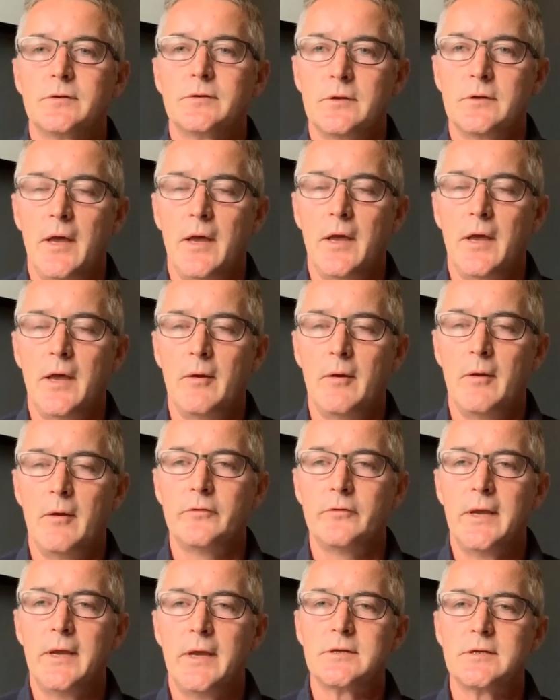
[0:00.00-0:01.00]
on
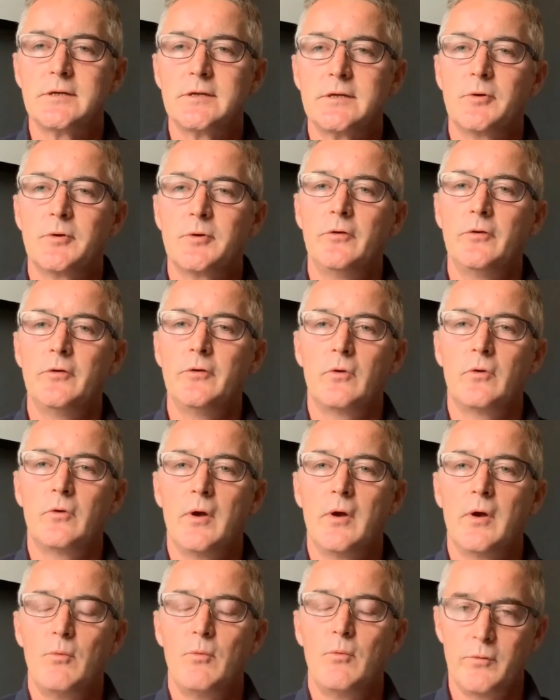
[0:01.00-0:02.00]
status, but also
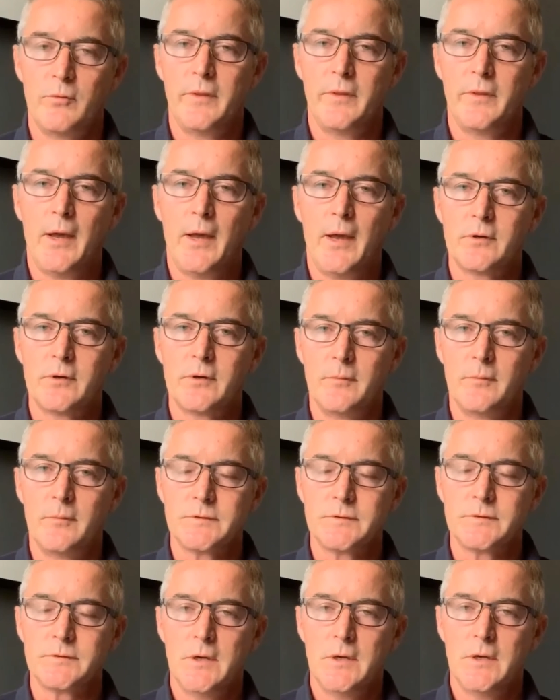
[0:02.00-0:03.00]
what were the
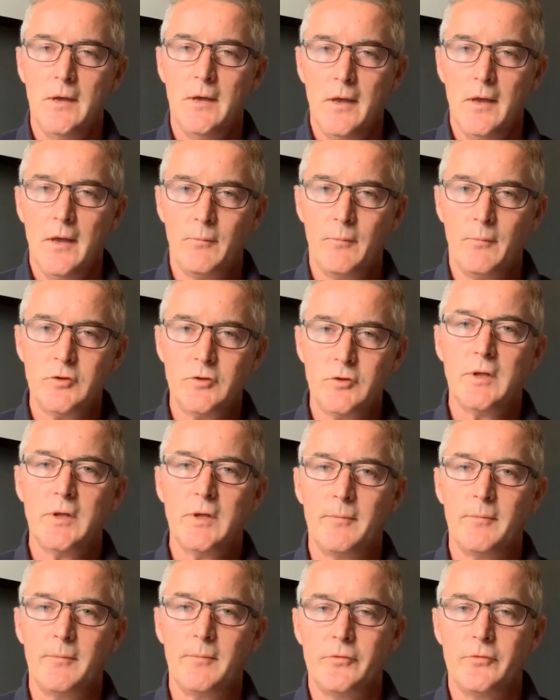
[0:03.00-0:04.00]
outcomes. And we do
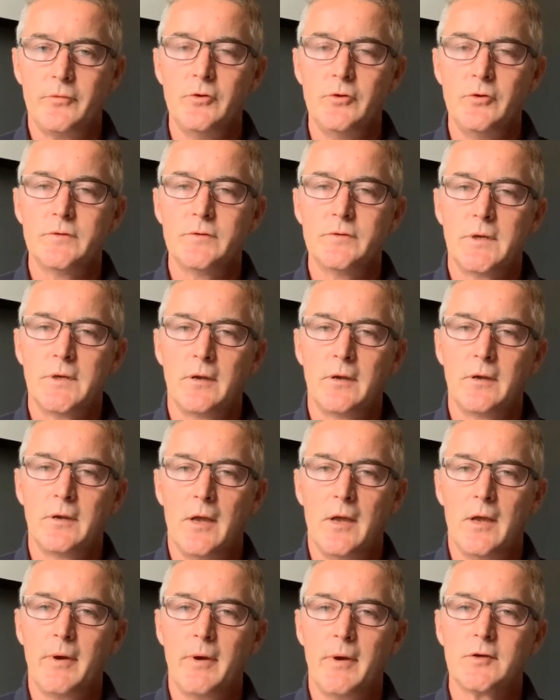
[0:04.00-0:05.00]
that through using
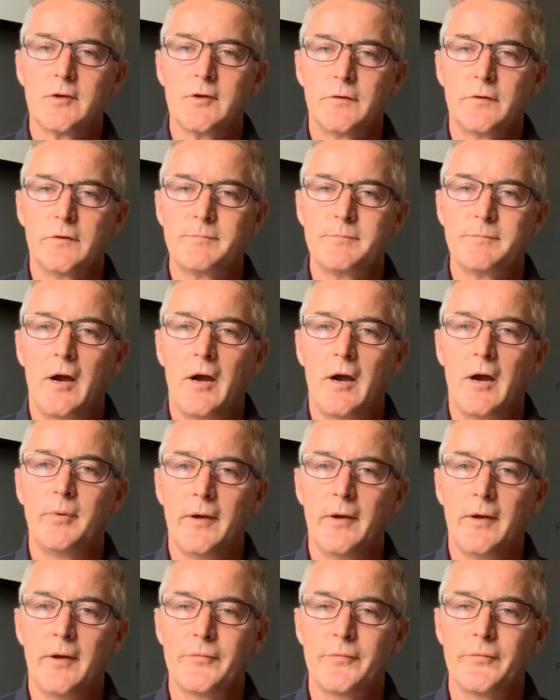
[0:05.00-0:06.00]
a Microsoft Power
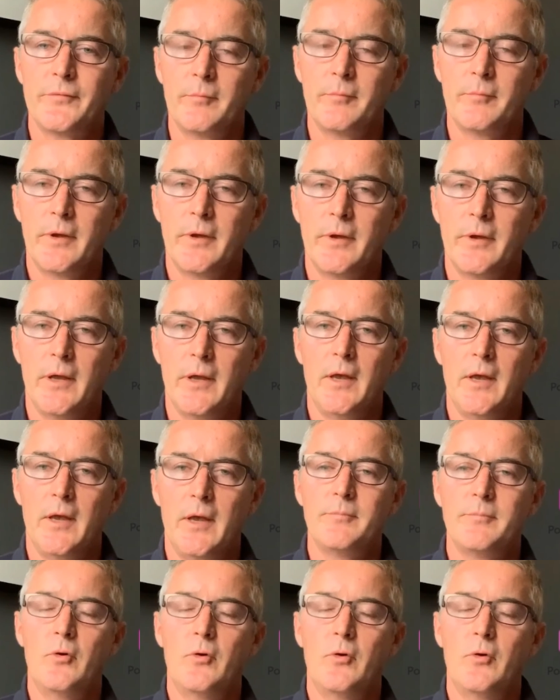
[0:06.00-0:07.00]
Platform, and
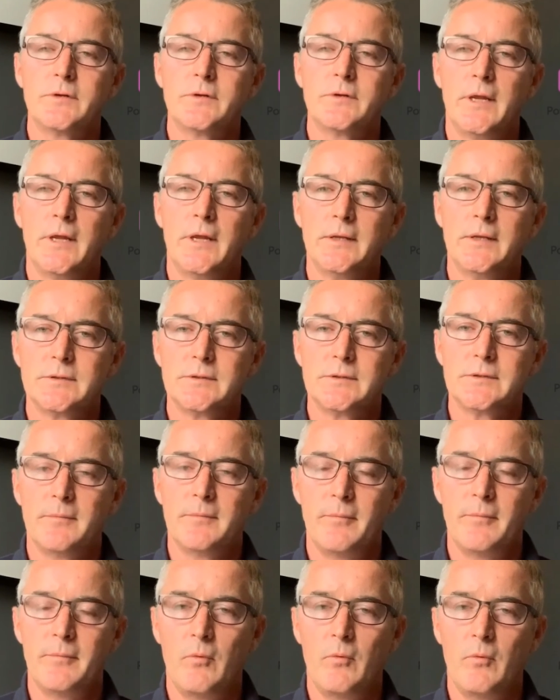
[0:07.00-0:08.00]
importantly,
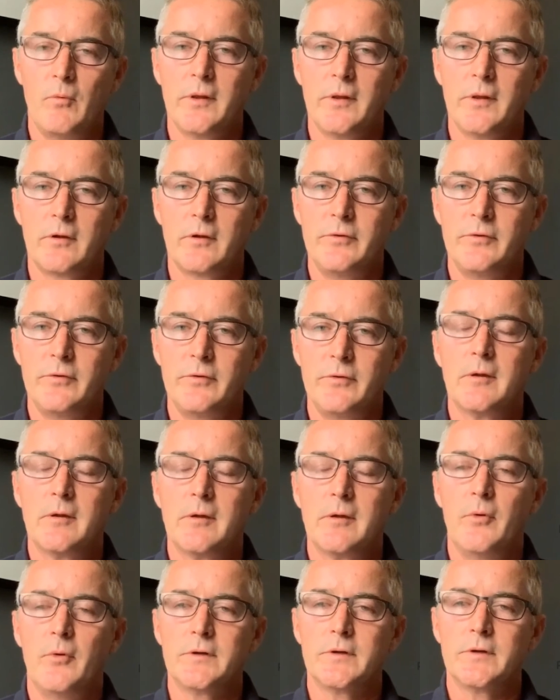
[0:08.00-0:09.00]
one of the three
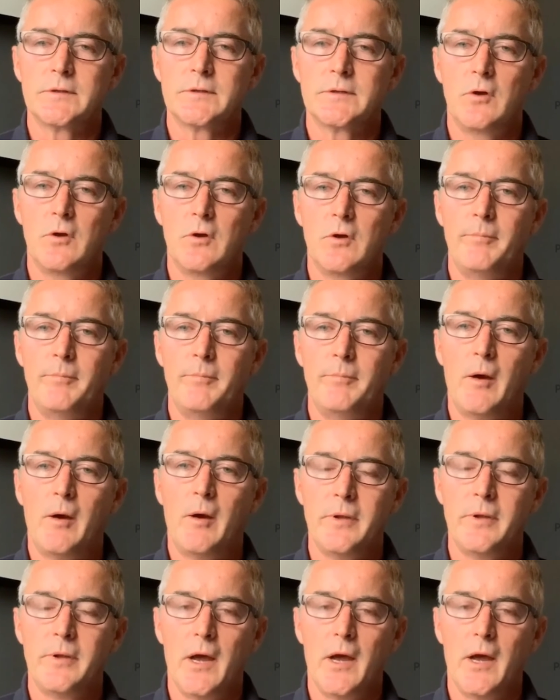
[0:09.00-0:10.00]
components is called Power
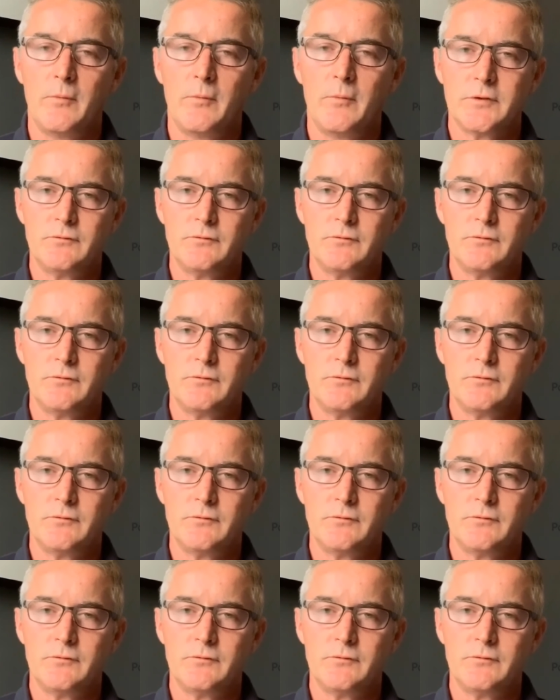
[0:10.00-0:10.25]
BI, which is